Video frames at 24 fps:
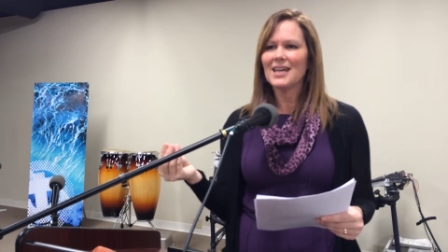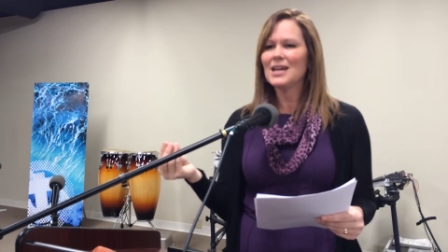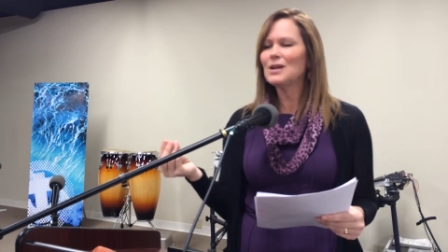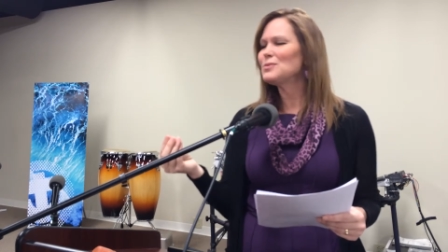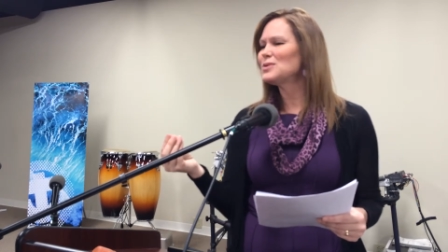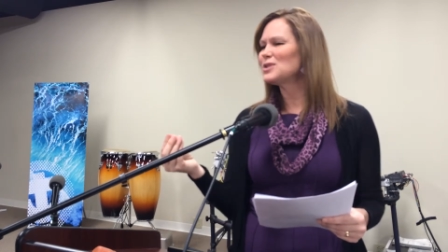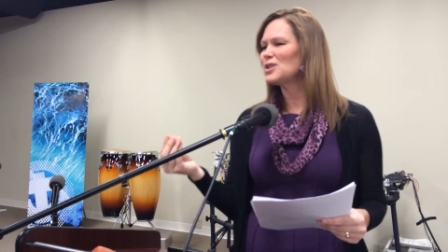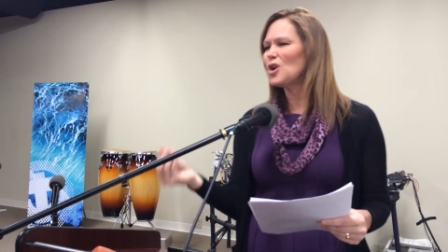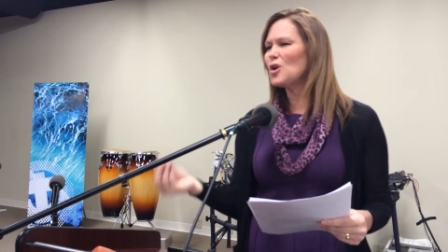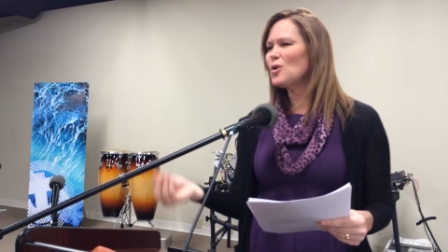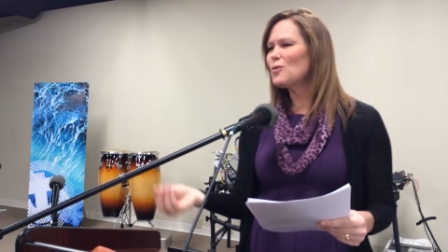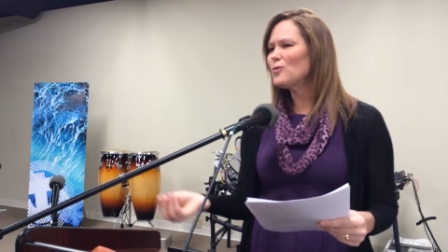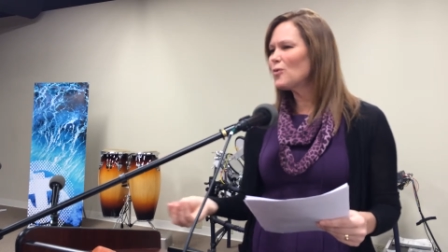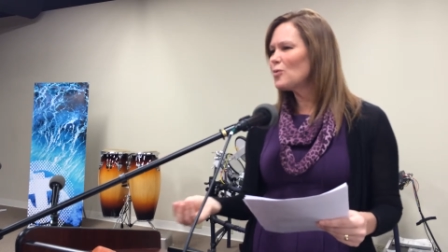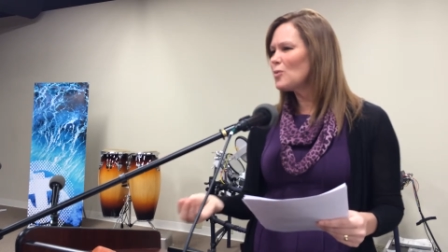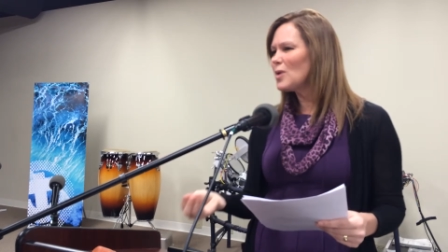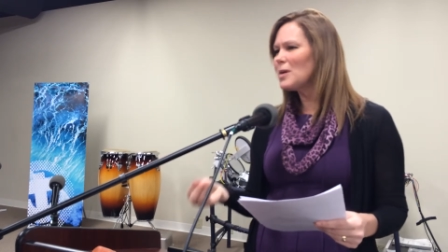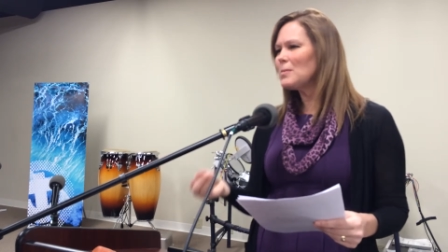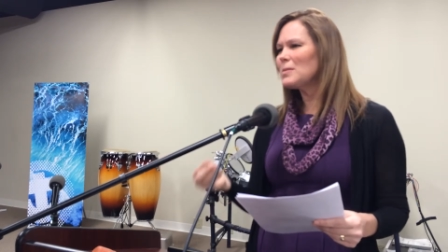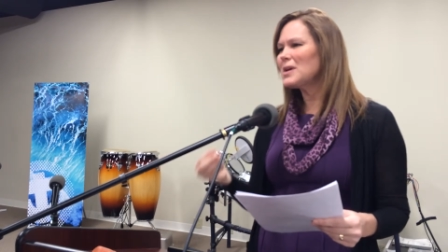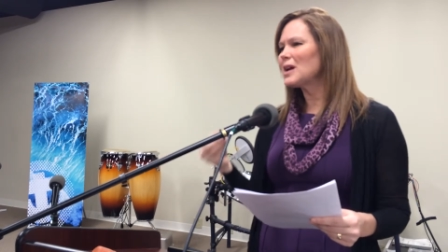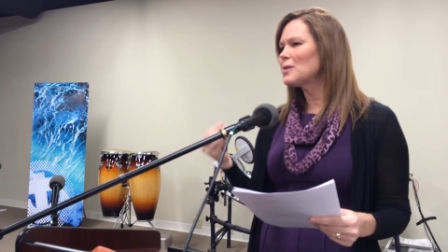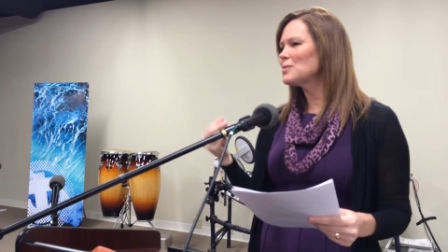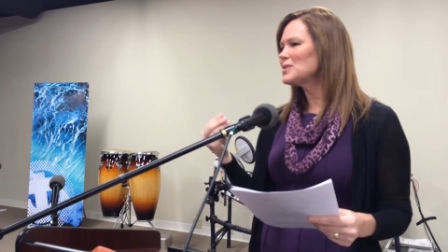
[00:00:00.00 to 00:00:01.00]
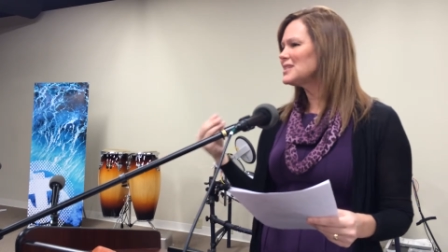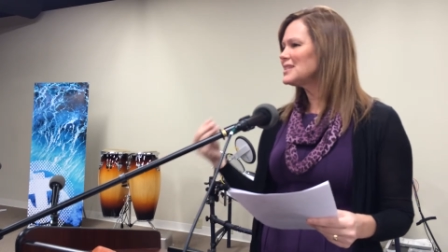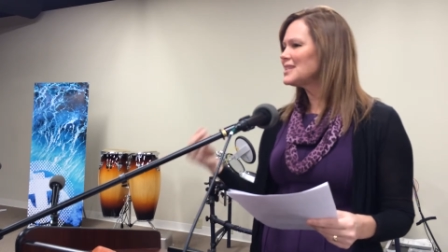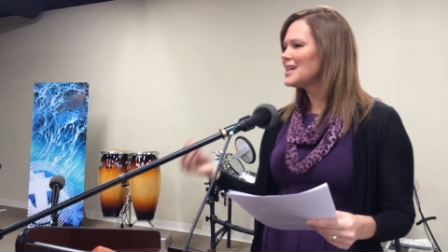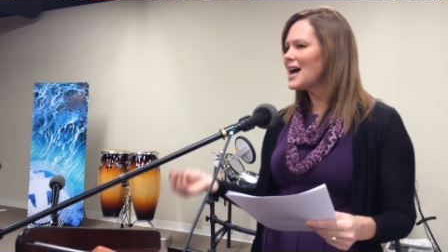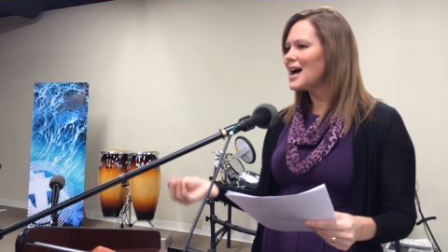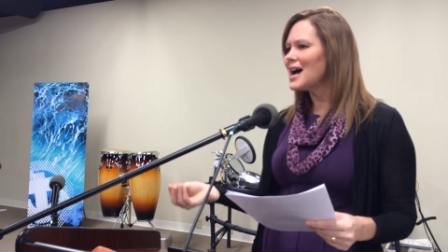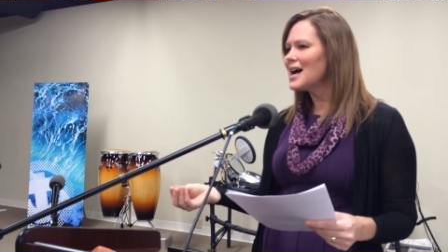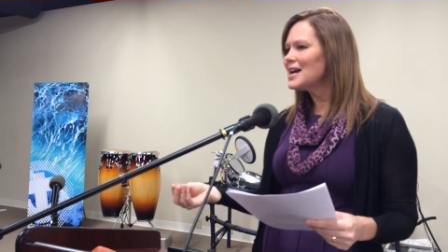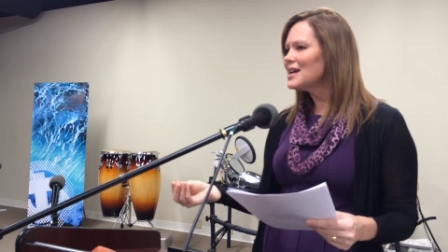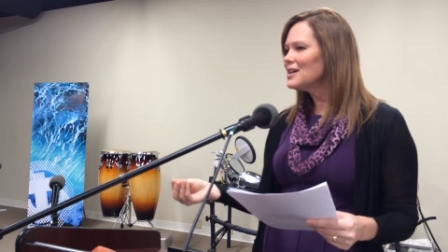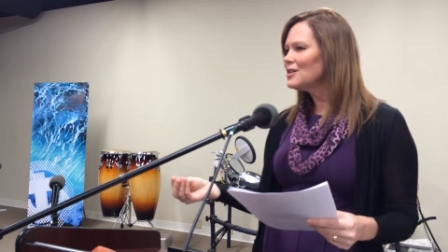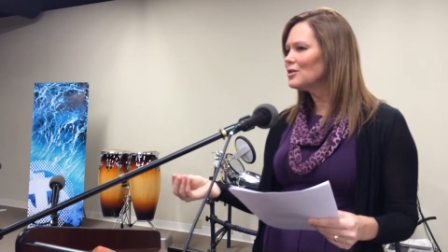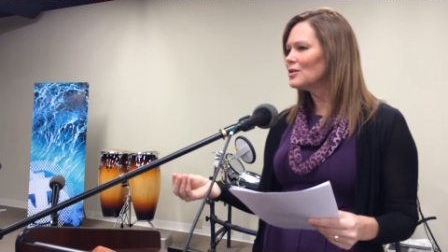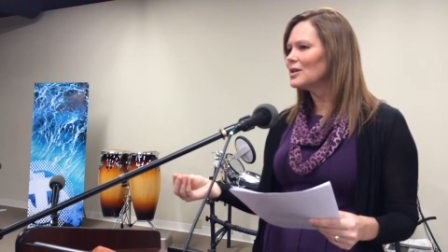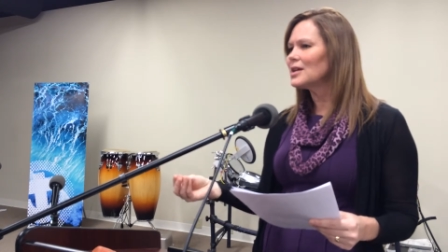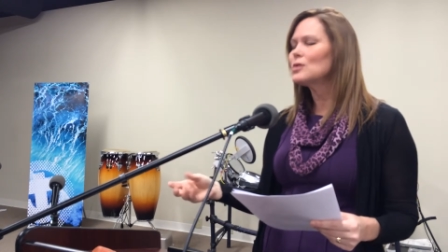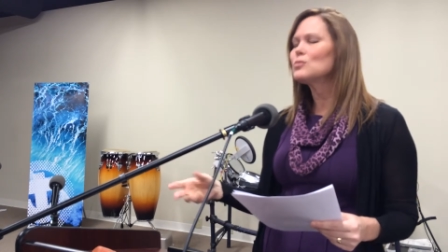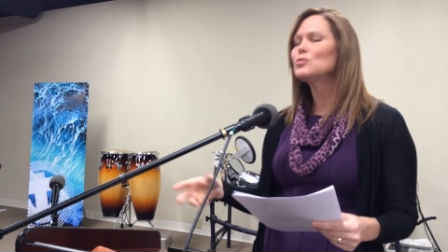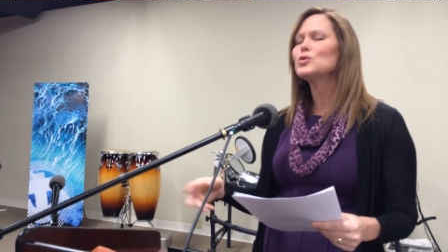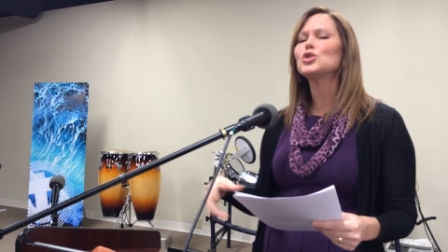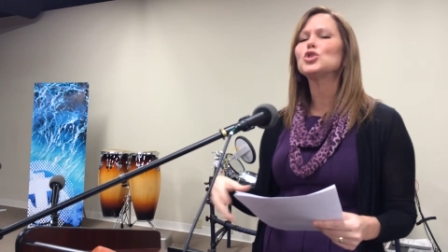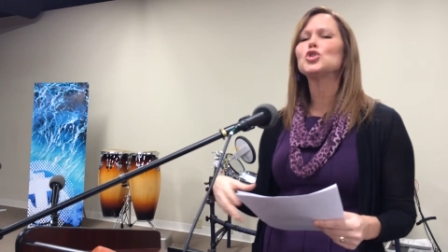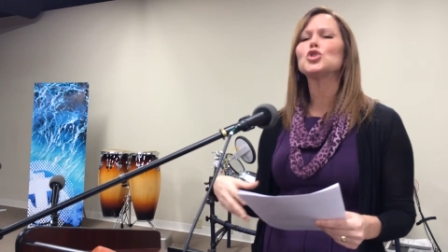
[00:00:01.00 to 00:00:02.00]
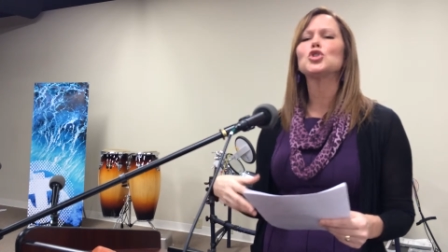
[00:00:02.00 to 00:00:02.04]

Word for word: It was overwhelming. I was tired. It was